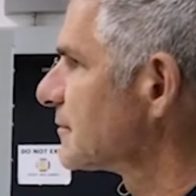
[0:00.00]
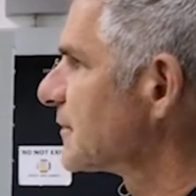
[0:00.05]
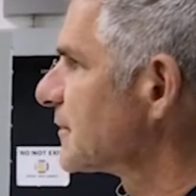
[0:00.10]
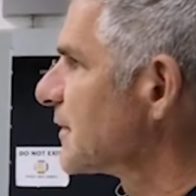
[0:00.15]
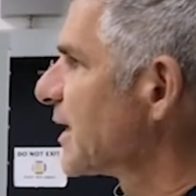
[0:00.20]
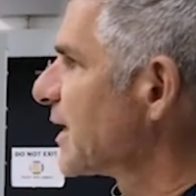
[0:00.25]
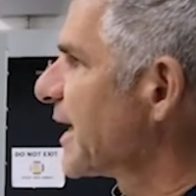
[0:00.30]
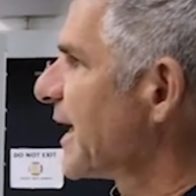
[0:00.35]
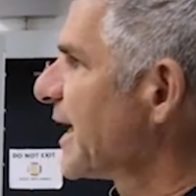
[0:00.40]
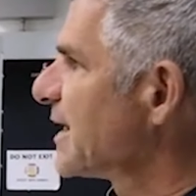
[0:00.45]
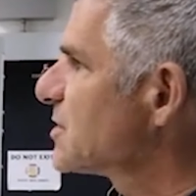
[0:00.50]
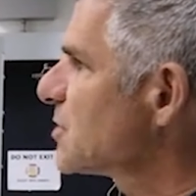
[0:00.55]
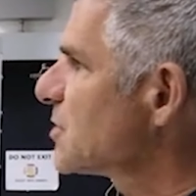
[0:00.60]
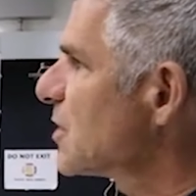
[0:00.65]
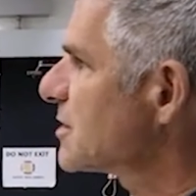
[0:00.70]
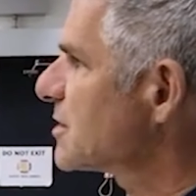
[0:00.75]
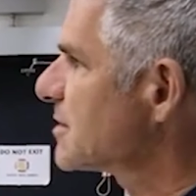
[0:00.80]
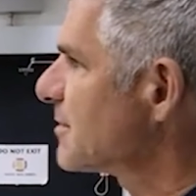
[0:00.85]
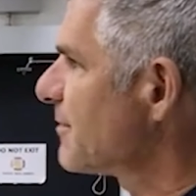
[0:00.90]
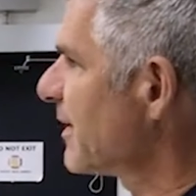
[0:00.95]
We can
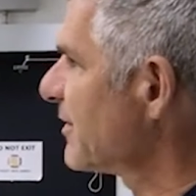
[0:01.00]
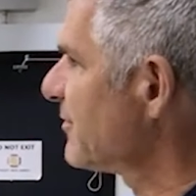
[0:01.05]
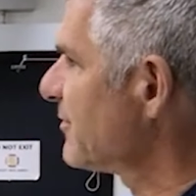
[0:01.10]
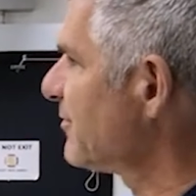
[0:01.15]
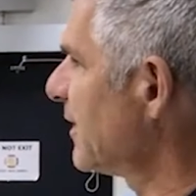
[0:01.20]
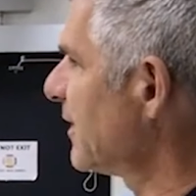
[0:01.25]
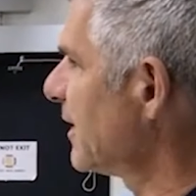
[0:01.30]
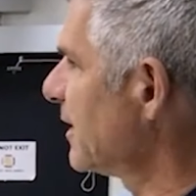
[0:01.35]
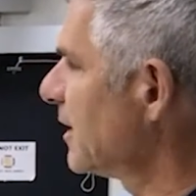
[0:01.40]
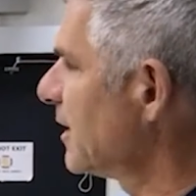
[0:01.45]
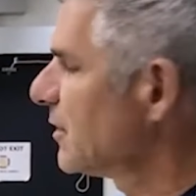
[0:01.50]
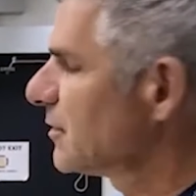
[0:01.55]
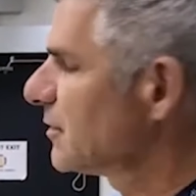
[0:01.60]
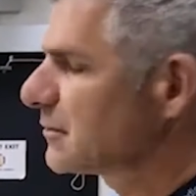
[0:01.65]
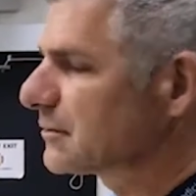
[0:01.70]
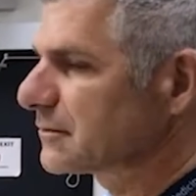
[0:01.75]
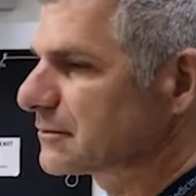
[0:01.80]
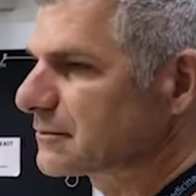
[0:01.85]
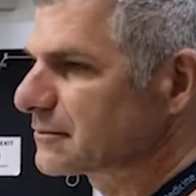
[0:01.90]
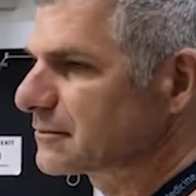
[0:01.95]
support that mission to care
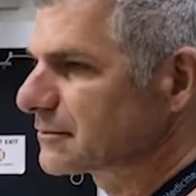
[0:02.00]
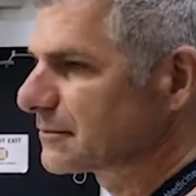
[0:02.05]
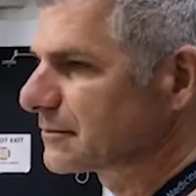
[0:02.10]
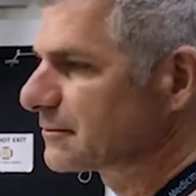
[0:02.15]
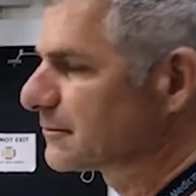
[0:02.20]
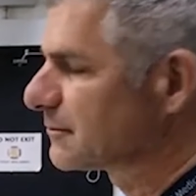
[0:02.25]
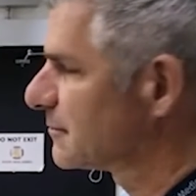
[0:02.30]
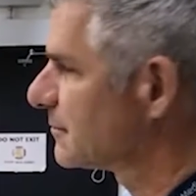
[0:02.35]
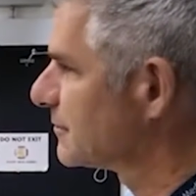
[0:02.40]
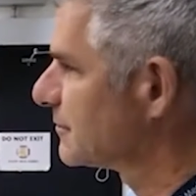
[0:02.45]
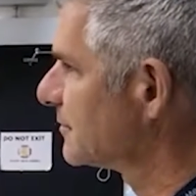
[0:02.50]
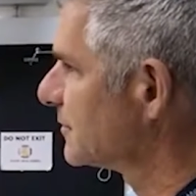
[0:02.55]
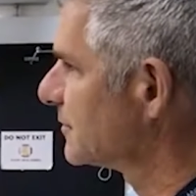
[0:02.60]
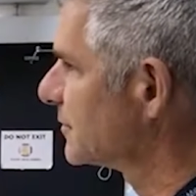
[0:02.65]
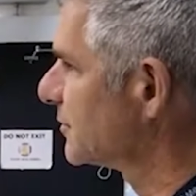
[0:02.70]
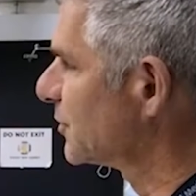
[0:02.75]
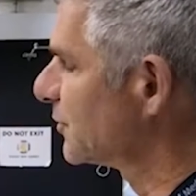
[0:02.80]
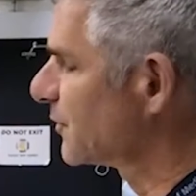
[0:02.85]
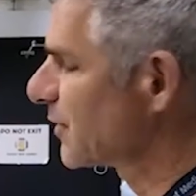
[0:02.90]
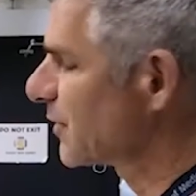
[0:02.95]
for those in need and
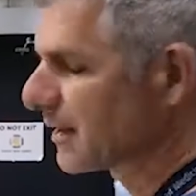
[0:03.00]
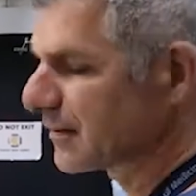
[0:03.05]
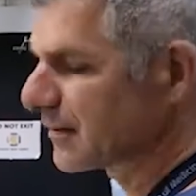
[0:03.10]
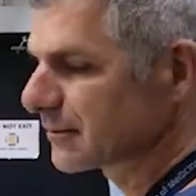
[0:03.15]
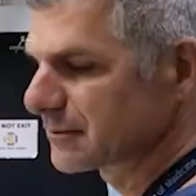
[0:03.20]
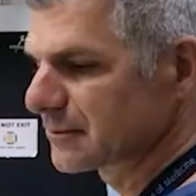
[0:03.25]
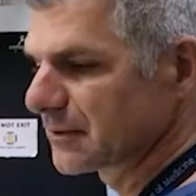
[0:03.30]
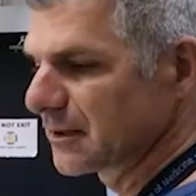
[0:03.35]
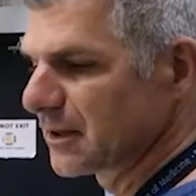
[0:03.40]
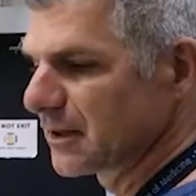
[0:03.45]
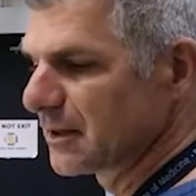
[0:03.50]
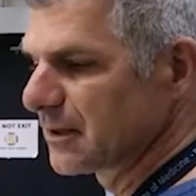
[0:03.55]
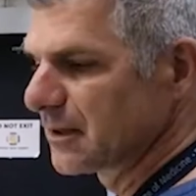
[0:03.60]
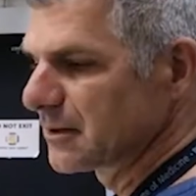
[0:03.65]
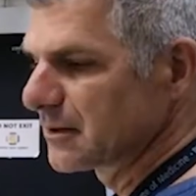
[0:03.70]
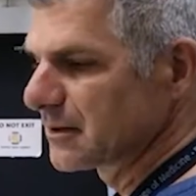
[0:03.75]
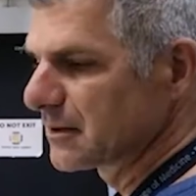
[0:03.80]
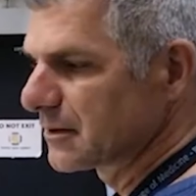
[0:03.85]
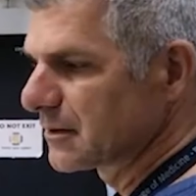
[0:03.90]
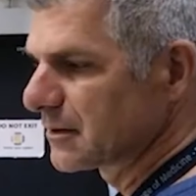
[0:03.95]
also support the
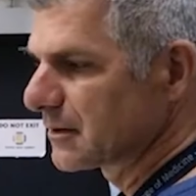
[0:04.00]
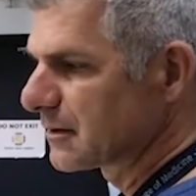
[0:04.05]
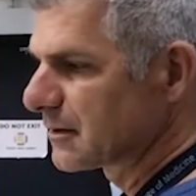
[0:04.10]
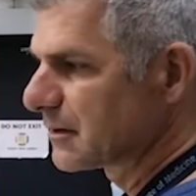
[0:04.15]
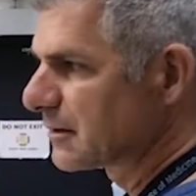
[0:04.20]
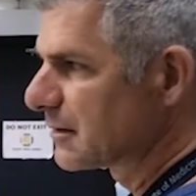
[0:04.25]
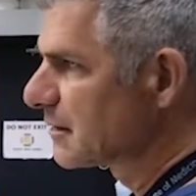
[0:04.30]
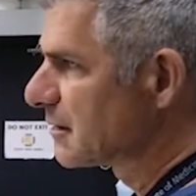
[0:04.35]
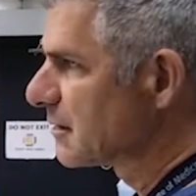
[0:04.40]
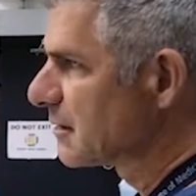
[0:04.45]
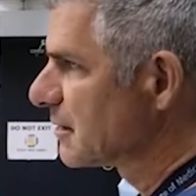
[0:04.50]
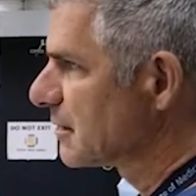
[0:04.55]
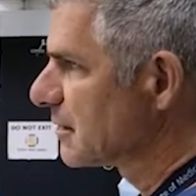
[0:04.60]
educational mission